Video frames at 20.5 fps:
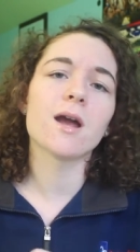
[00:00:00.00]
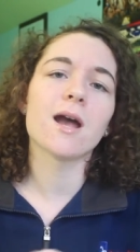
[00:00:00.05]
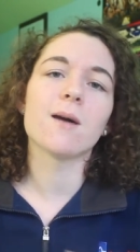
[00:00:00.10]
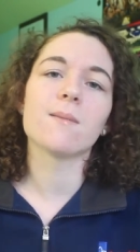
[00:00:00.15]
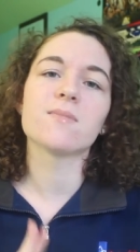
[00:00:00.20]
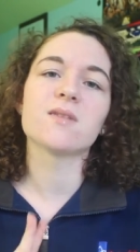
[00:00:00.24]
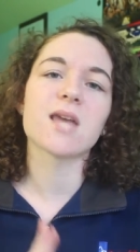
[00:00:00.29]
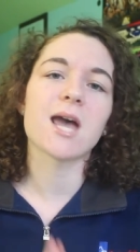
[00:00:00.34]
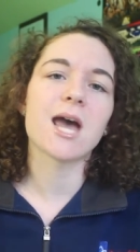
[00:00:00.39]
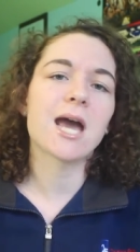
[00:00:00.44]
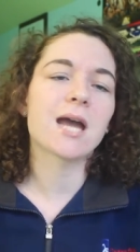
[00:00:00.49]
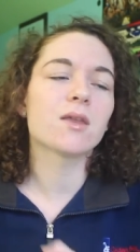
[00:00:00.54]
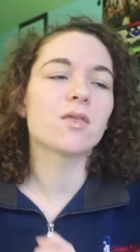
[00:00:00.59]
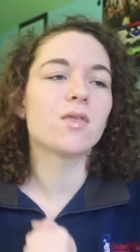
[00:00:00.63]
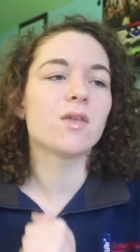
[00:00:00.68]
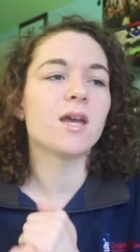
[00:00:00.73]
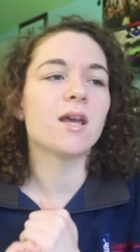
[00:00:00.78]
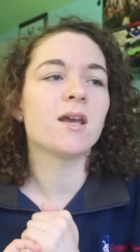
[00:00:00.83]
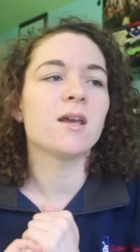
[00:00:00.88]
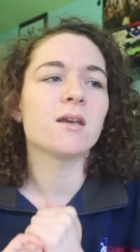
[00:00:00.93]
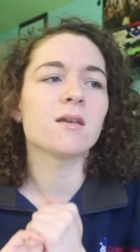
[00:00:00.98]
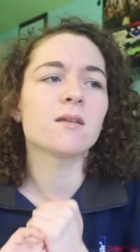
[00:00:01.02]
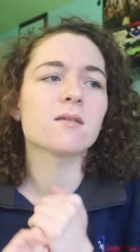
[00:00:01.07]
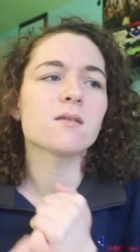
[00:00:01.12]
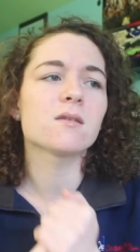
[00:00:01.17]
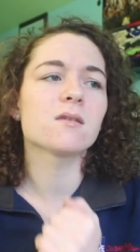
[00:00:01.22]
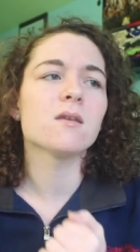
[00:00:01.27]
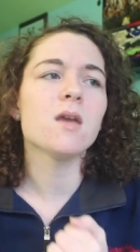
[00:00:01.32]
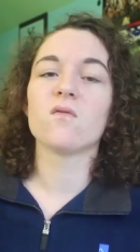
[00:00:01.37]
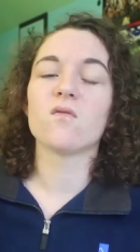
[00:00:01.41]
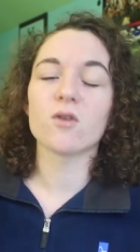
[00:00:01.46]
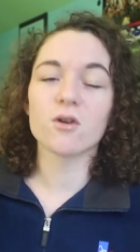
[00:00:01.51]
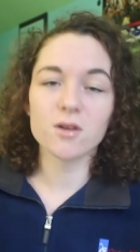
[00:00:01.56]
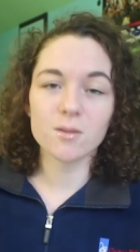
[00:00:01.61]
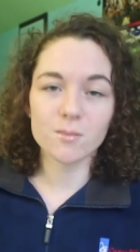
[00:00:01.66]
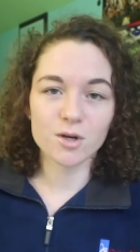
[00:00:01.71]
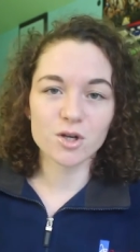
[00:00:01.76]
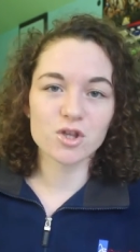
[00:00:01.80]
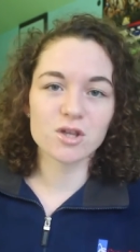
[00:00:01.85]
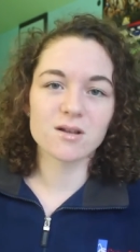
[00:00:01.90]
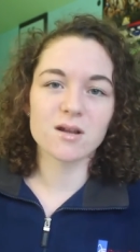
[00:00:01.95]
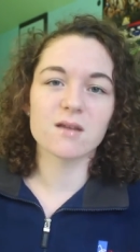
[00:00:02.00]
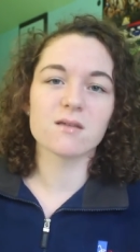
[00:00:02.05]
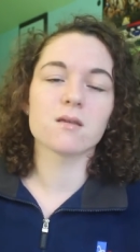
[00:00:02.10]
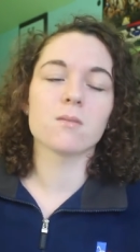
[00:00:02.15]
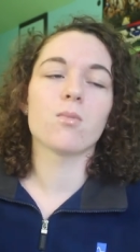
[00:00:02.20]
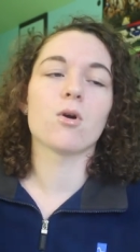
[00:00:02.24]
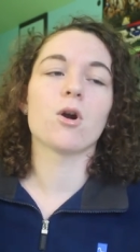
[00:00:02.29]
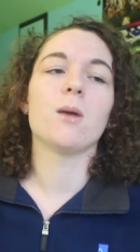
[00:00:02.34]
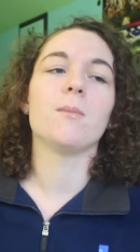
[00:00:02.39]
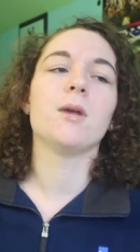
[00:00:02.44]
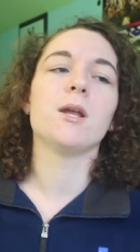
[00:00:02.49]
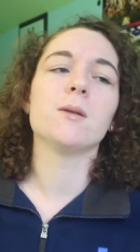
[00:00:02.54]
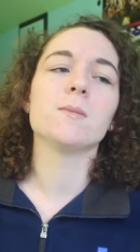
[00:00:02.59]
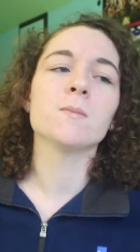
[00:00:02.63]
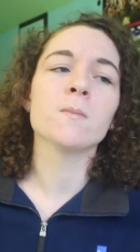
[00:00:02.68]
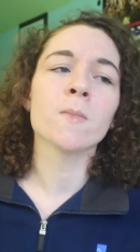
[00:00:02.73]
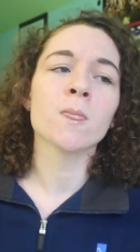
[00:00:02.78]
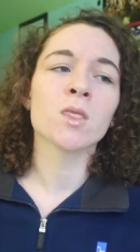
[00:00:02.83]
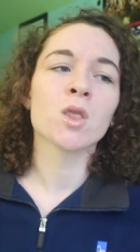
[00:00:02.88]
helped tag things. For the merchandise department,